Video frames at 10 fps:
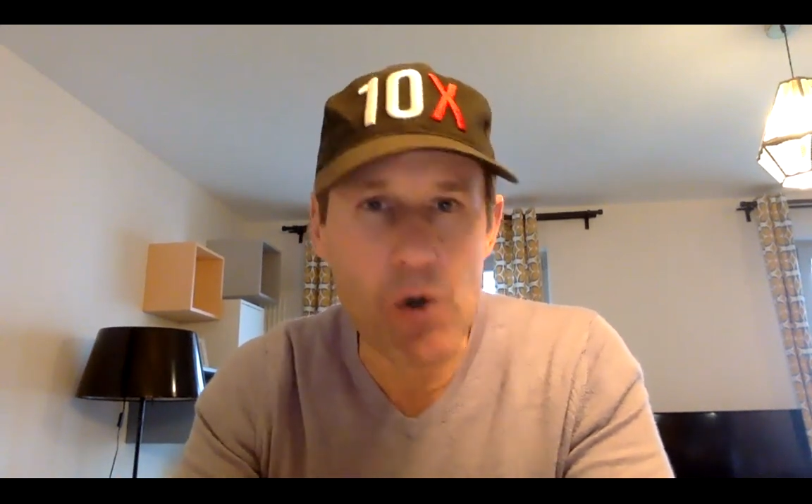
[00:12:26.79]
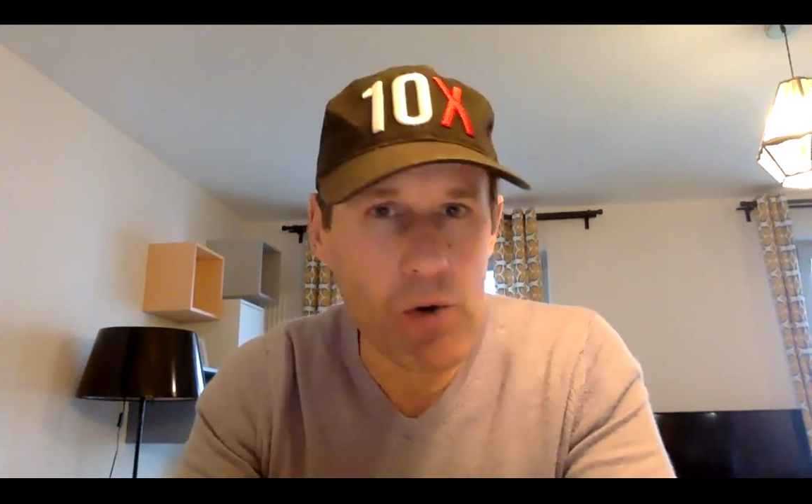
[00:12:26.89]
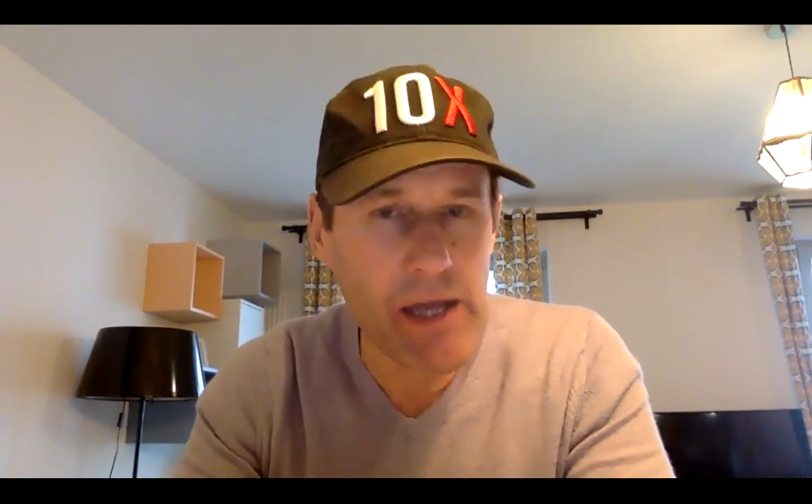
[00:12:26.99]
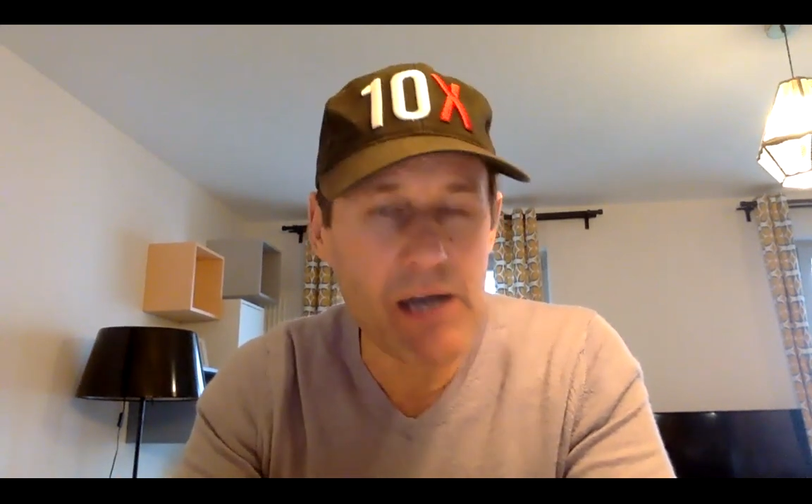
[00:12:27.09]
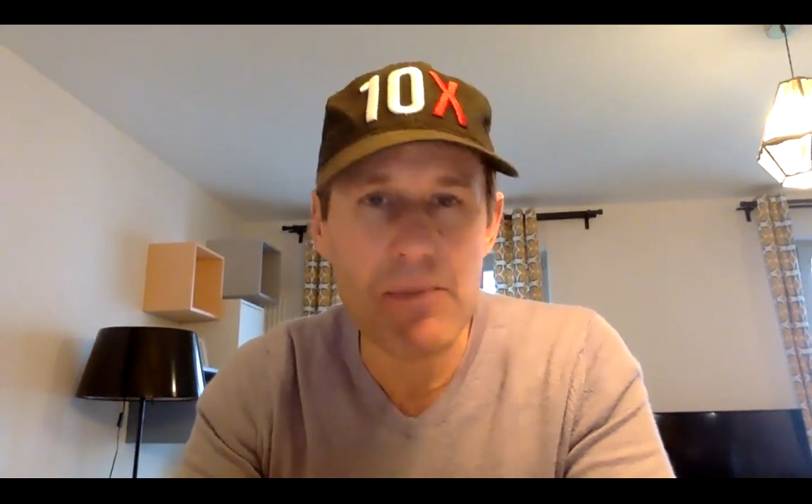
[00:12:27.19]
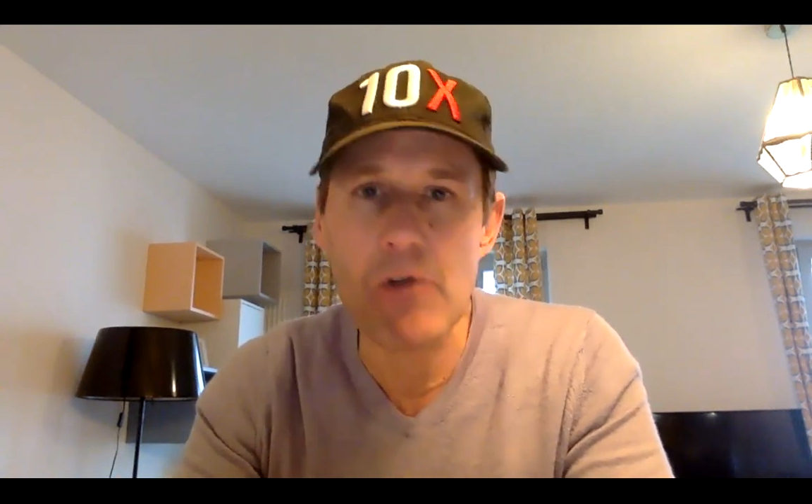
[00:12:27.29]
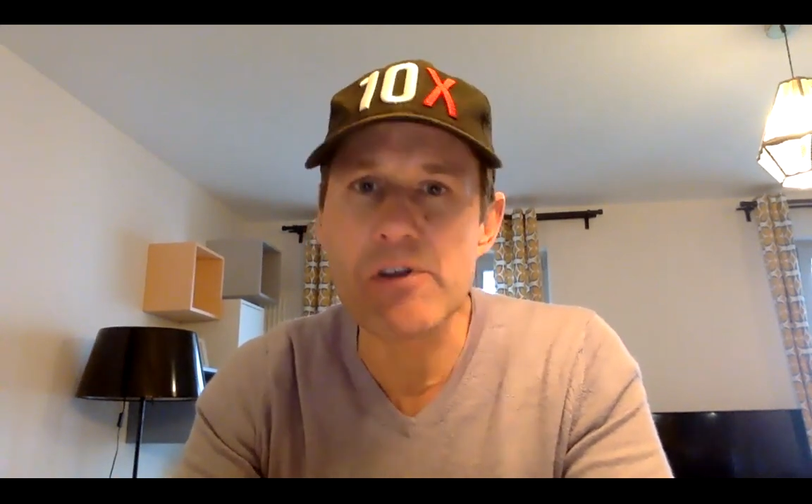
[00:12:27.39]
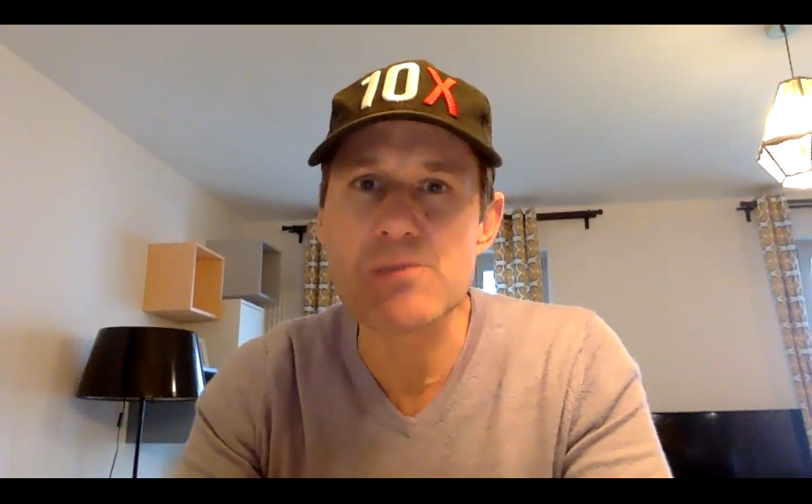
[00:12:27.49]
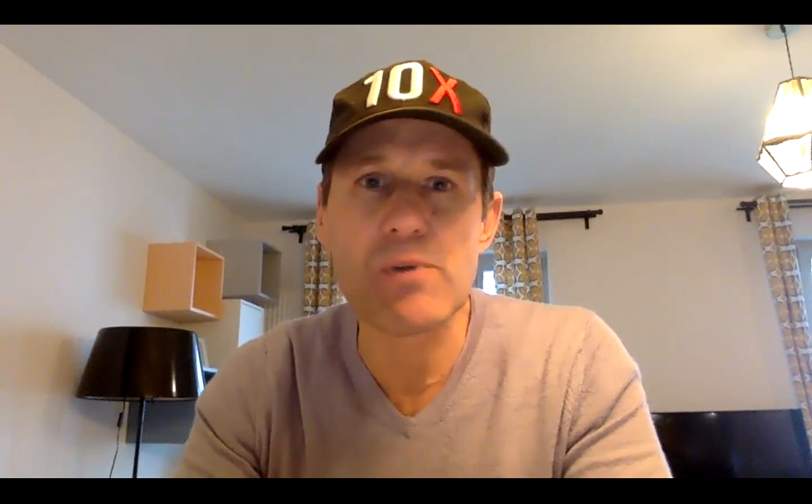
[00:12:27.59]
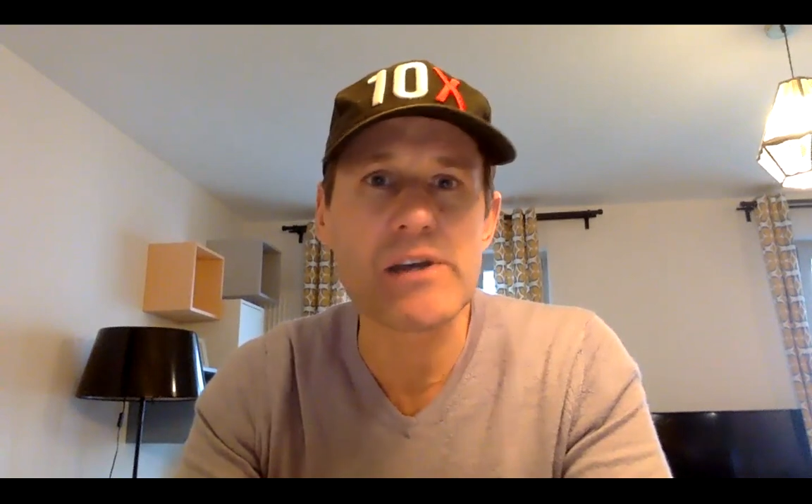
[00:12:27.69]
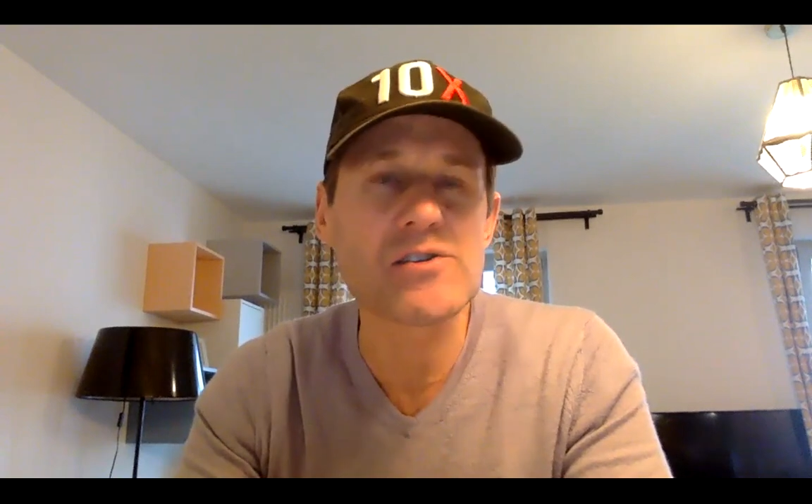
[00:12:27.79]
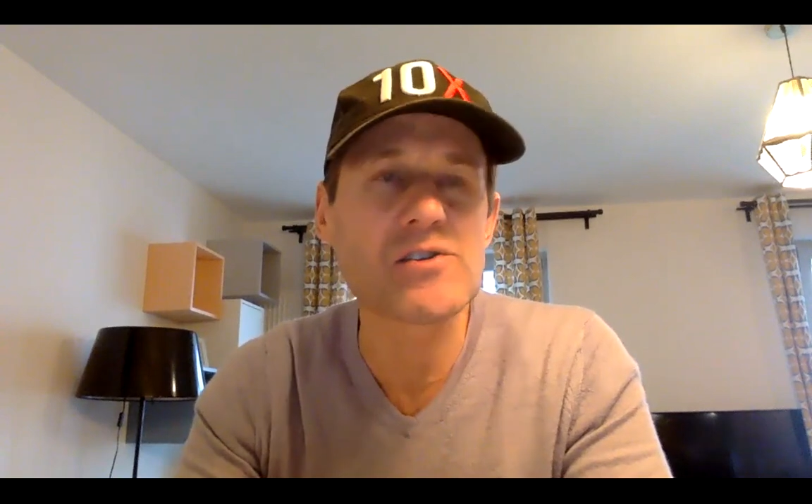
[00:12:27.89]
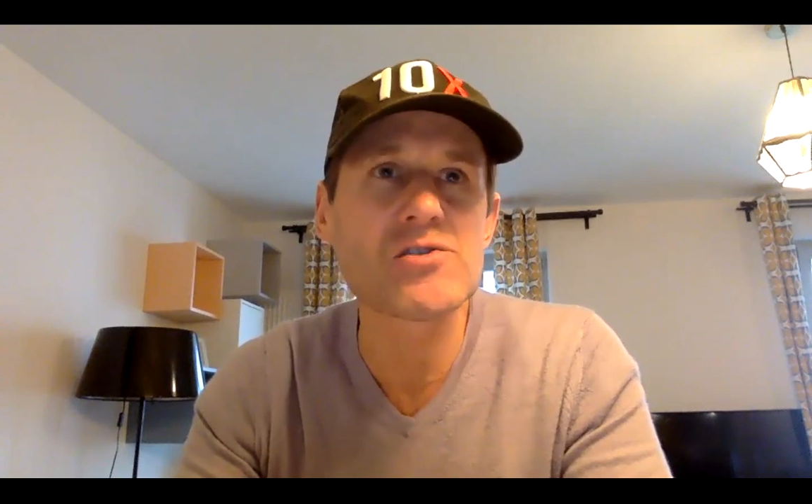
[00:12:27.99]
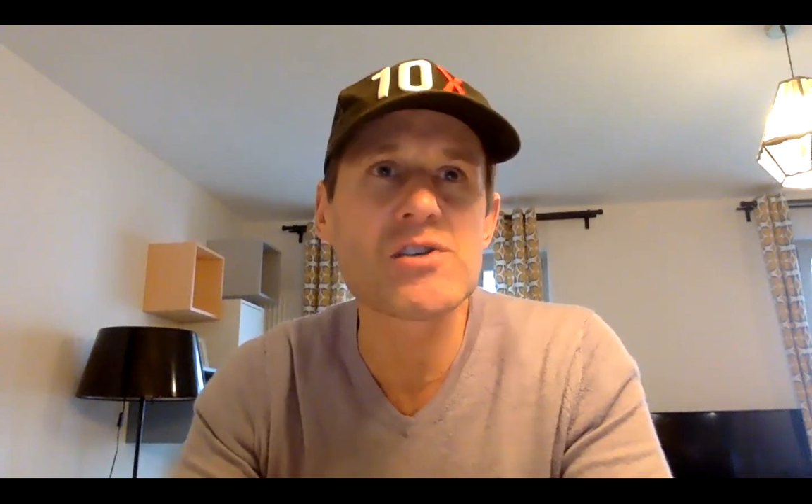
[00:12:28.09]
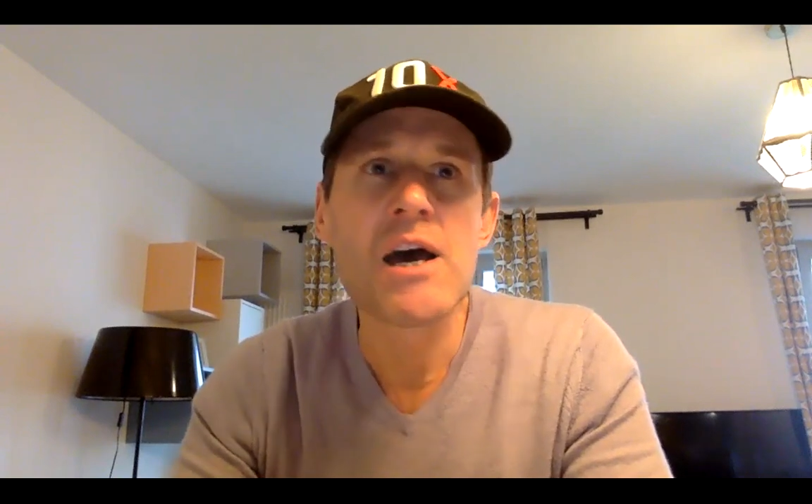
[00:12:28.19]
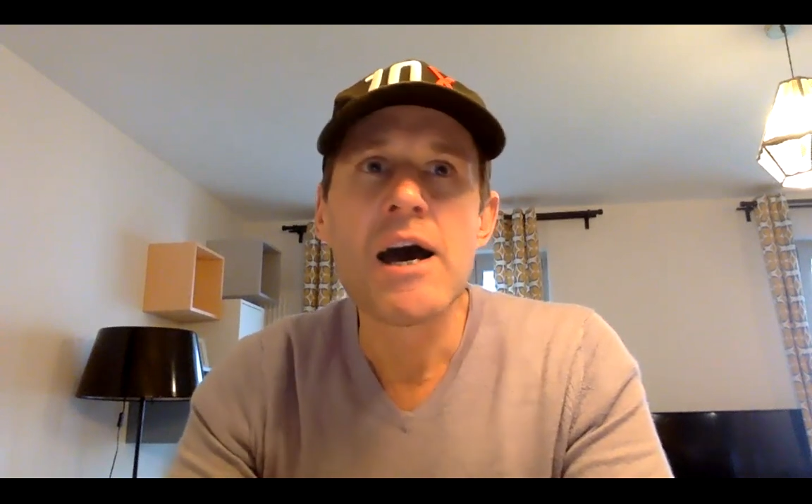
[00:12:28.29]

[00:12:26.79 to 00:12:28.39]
don't like about these places?